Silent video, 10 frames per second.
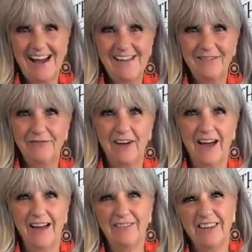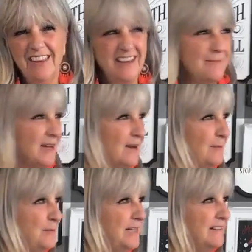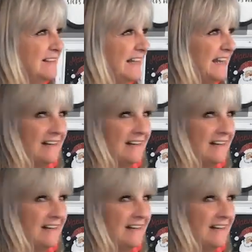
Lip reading: at 5. I think I'm a couple minutes late.